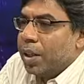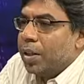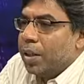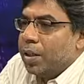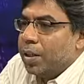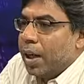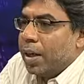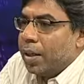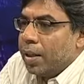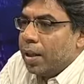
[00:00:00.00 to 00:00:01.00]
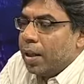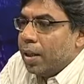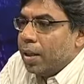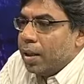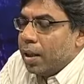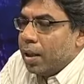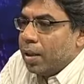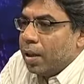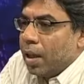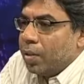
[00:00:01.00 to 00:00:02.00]
fear is that
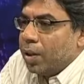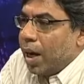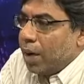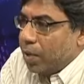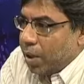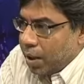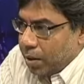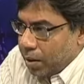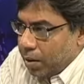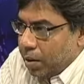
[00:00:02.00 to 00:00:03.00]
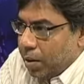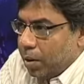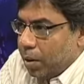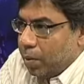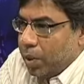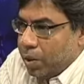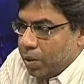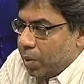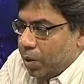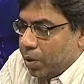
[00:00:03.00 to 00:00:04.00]
now the advertisers,
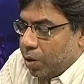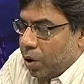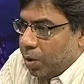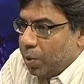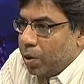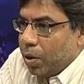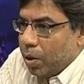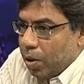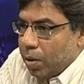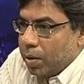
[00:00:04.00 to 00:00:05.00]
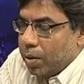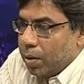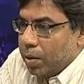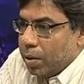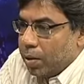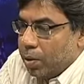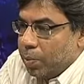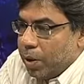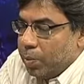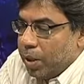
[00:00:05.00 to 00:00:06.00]
which contribute a lot to
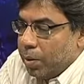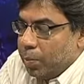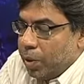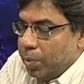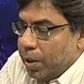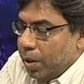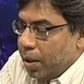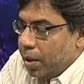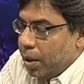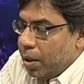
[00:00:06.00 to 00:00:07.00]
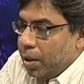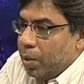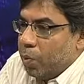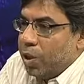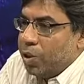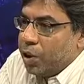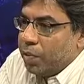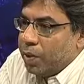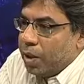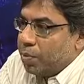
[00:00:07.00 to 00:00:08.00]
print media, will
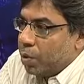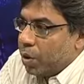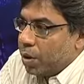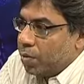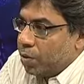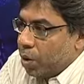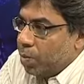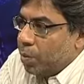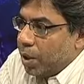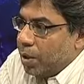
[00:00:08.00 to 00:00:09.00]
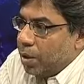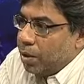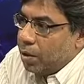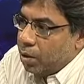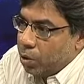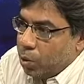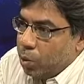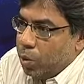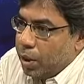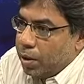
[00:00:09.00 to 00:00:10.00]
shift their focus from print
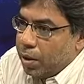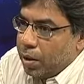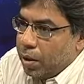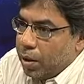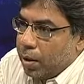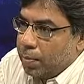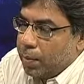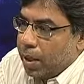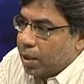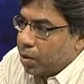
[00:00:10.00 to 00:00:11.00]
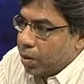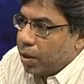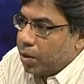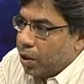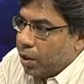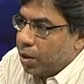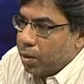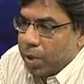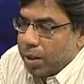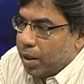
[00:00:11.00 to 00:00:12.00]
to either electronic
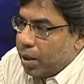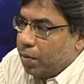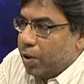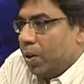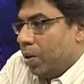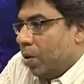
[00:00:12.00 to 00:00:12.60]
journalism like television